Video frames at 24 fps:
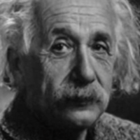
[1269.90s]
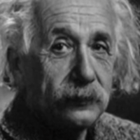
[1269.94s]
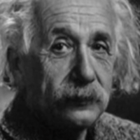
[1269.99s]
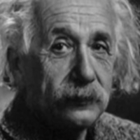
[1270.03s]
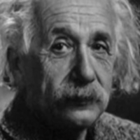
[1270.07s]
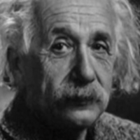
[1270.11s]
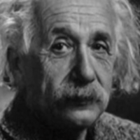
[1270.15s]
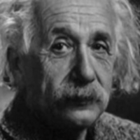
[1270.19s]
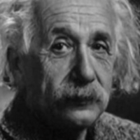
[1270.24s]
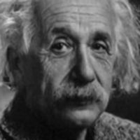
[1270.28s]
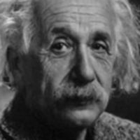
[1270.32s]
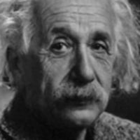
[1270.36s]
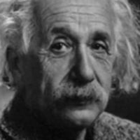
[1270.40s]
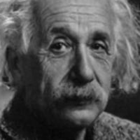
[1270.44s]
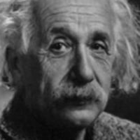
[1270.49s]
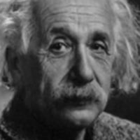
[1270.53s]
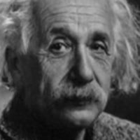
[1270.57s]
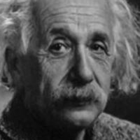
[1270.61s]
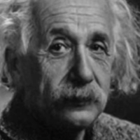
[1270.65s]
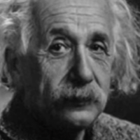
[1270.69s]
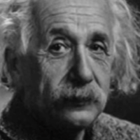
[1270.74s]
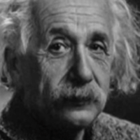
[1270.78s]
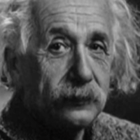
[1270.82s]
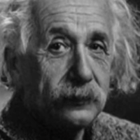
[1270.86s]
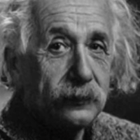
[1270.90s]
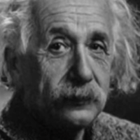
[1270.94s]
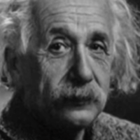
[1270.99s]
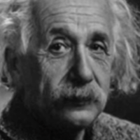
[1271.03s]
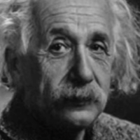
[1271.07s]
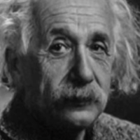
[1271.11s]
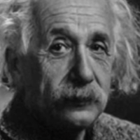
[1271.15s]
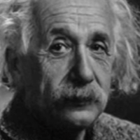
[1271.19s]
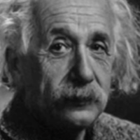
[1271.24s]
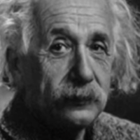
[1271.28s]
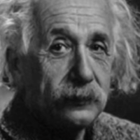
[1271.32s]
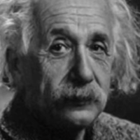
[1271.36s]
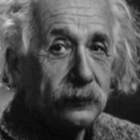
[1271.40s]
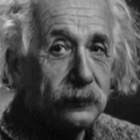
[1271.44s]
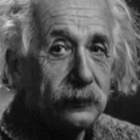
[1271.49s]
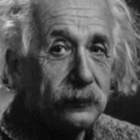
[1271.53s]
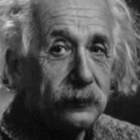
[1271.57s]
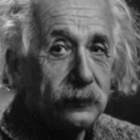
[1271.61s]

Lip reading: (no one is talking)